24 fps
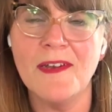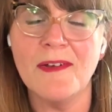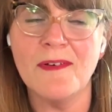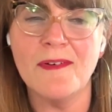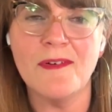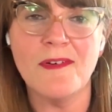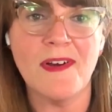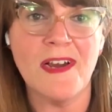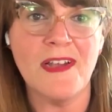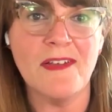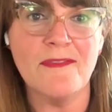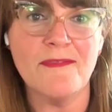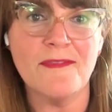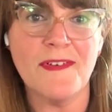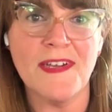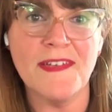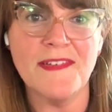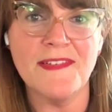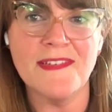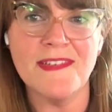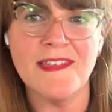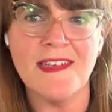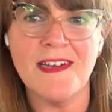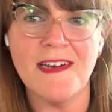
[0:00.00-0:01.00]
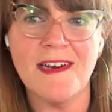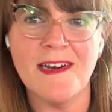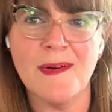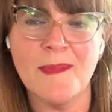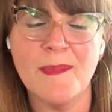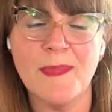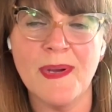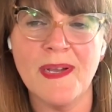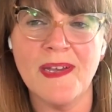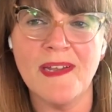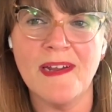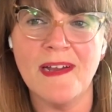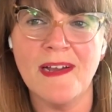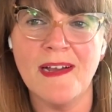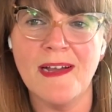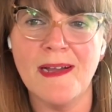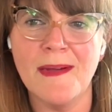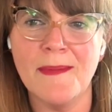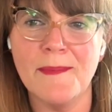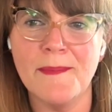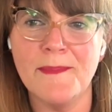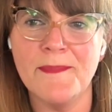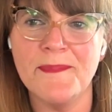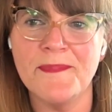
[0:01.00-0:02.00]
great friends there, but
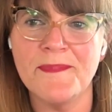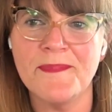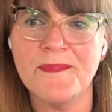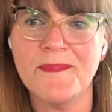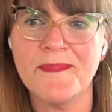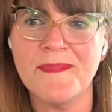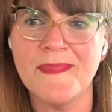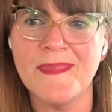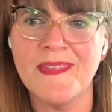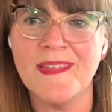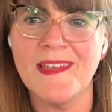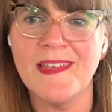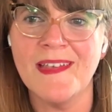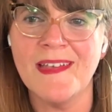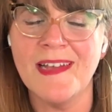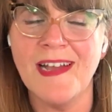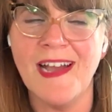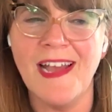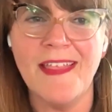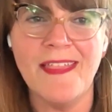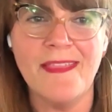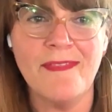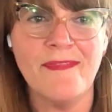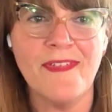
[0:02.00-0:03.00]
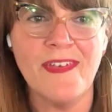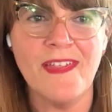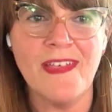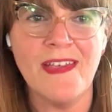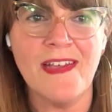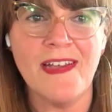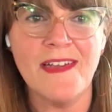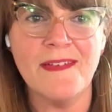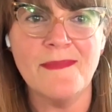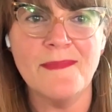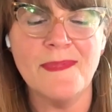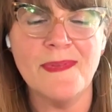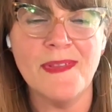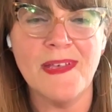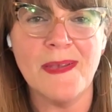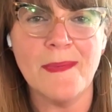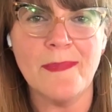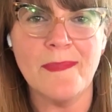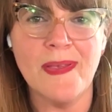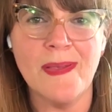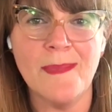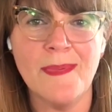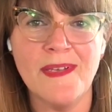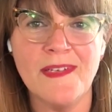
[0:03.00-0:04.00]
I feel like I've
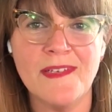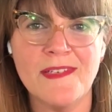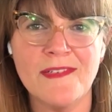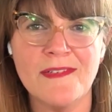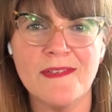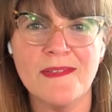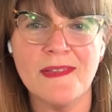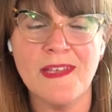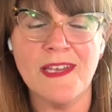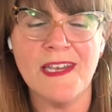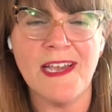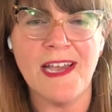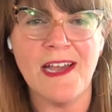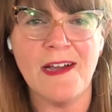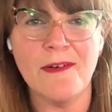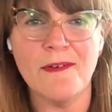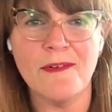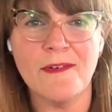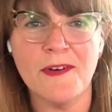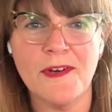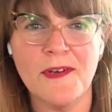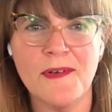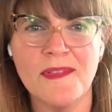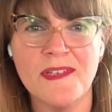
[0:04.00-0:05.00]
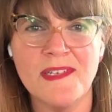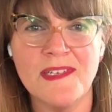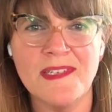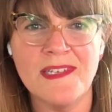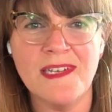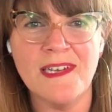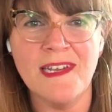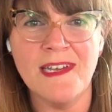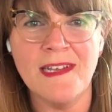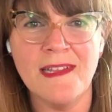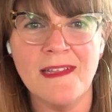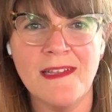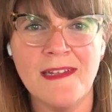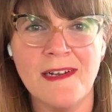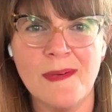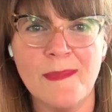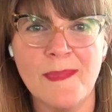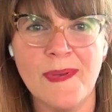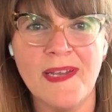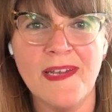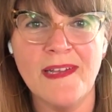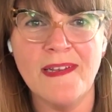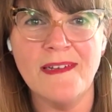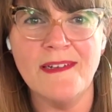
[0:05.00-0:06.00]
maybe outgrew the city a little
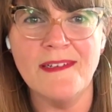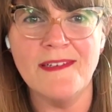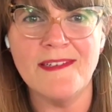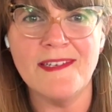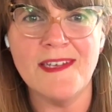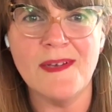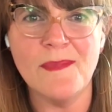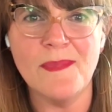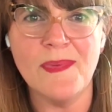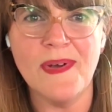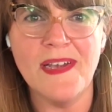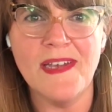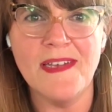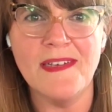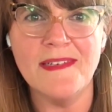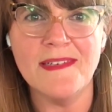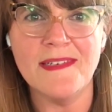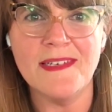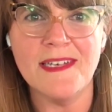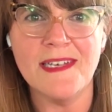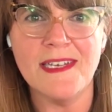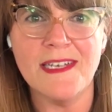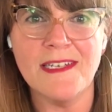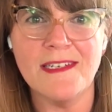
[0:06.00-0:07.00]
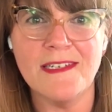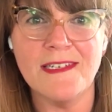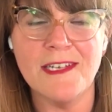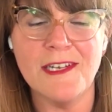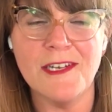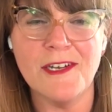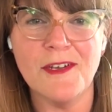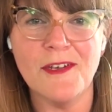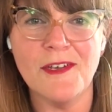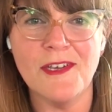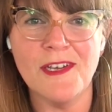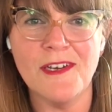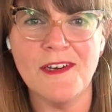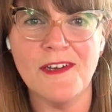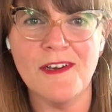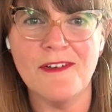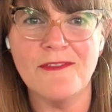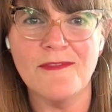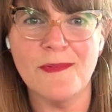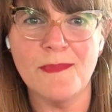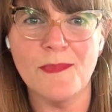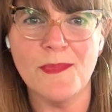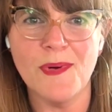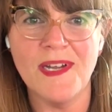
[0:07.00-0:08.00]
bit in some ways. You could go
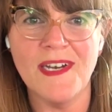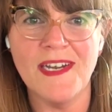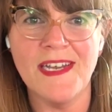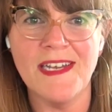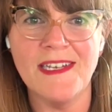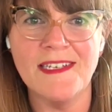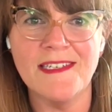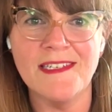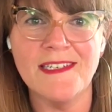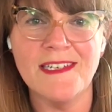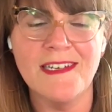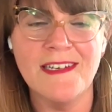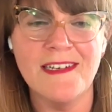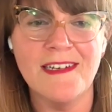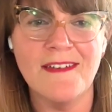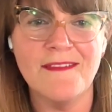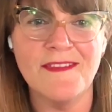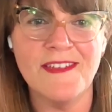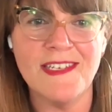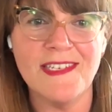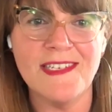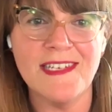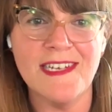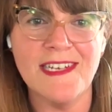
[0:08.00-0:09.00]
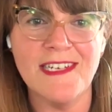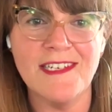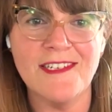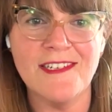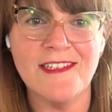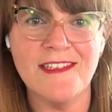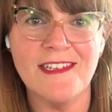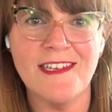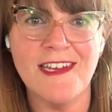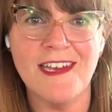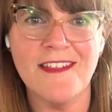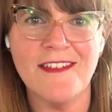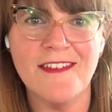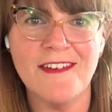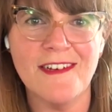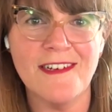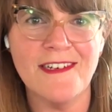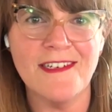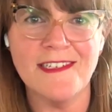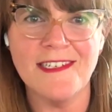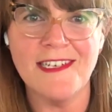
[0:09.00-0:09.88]
from one end of the city to the other in a